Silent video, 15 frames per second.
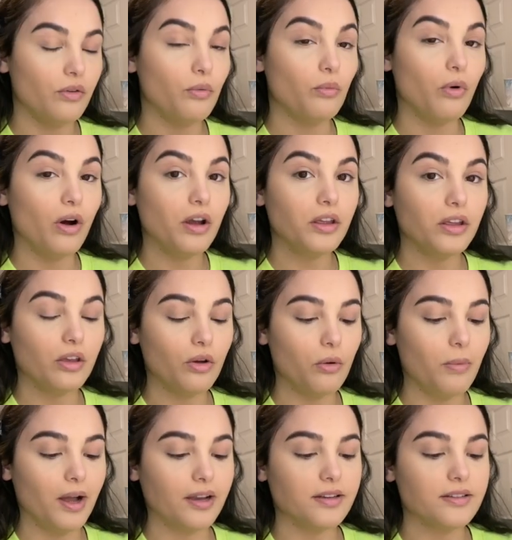you want, you can go
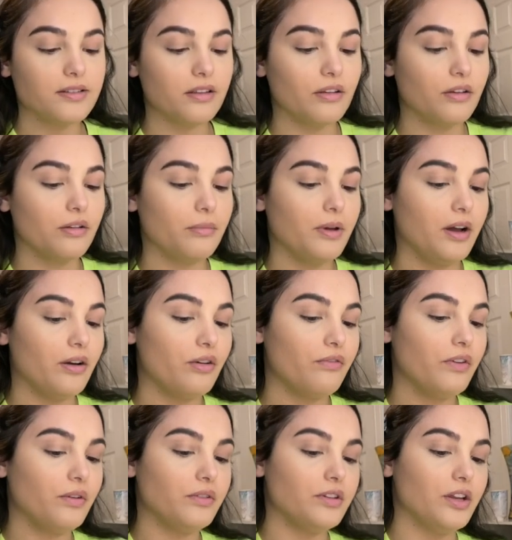back into the powder
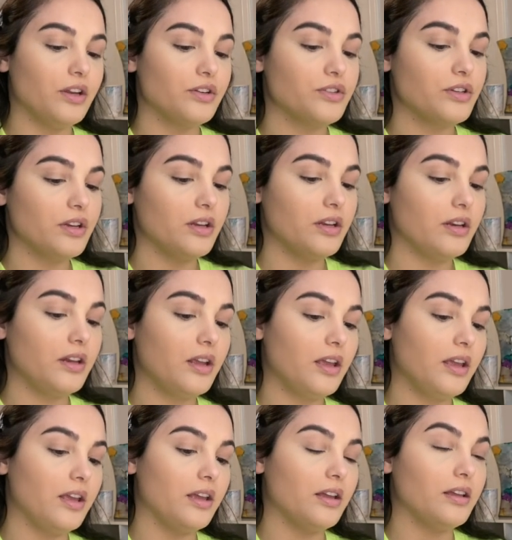foundation
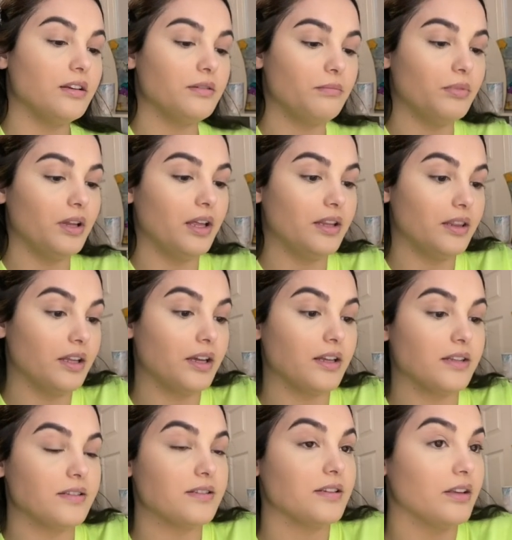and blend the
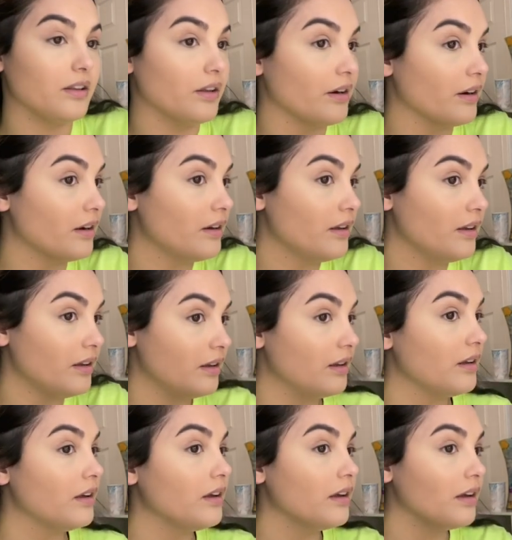concealer
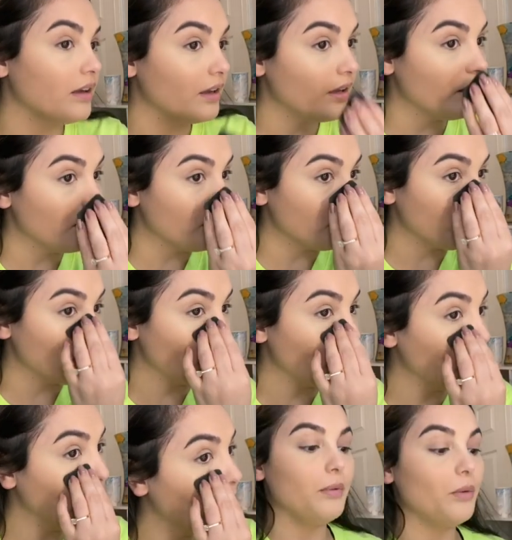in a little
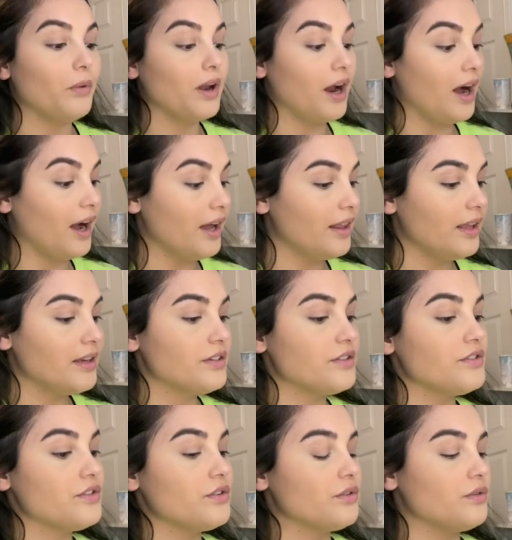bit. But what I like to
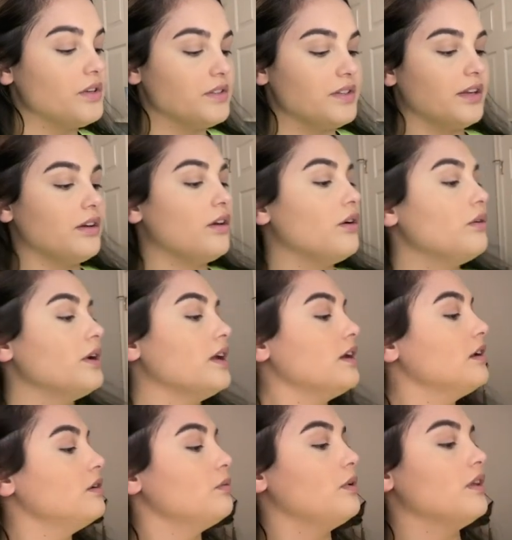do is I go
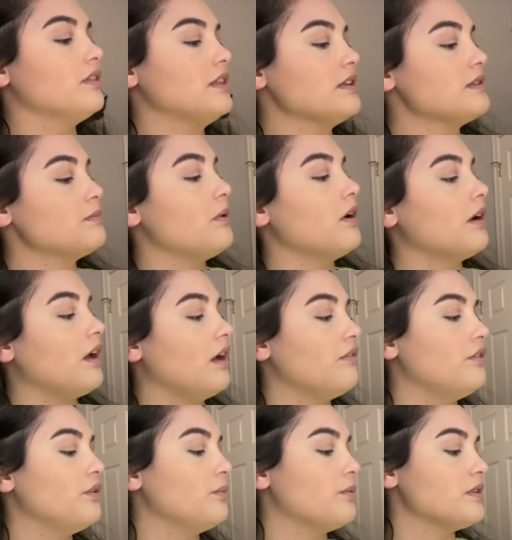in with this Park
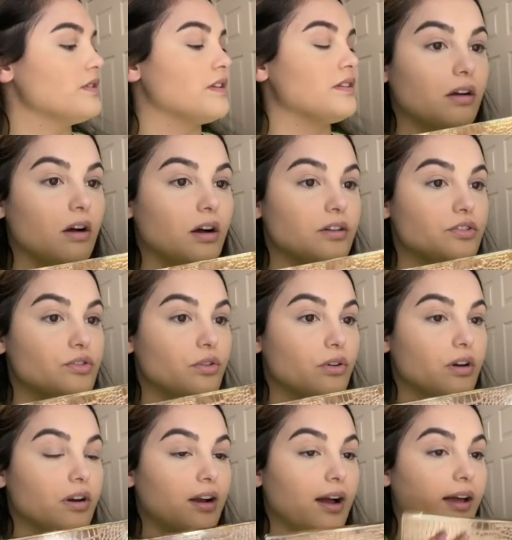Avenue Princess Contour
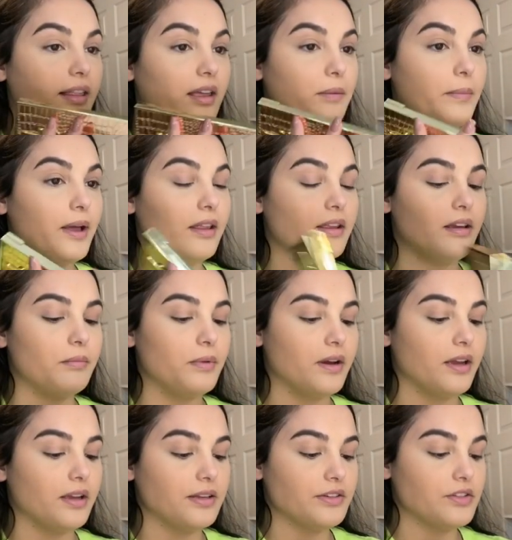and Highlight Palette
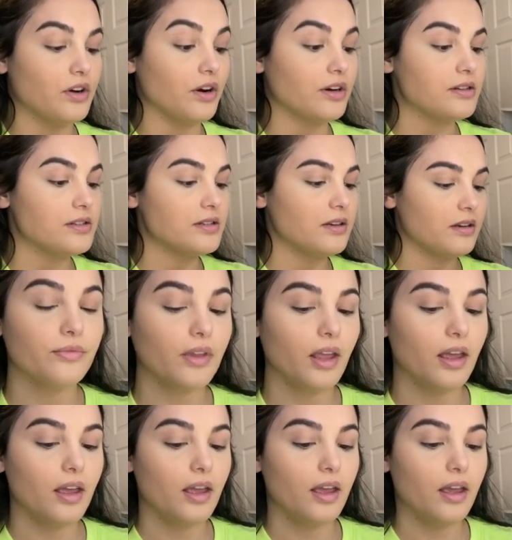by Tarte.
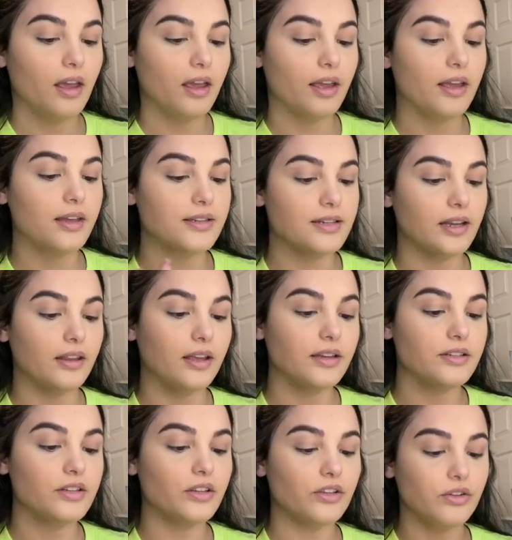And I
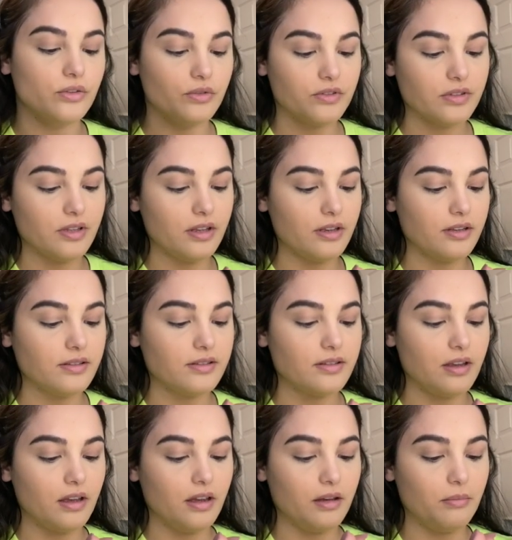like to use this
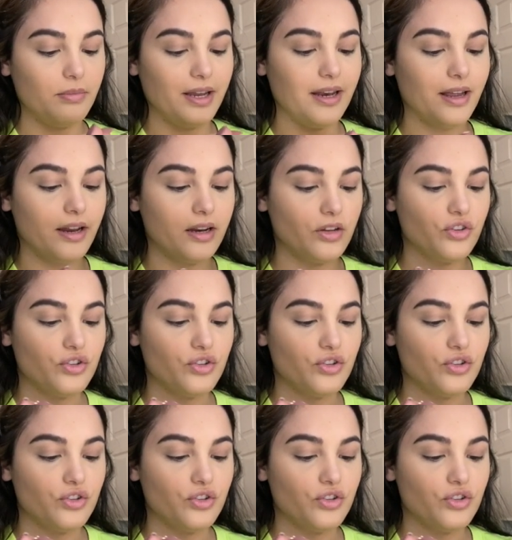banana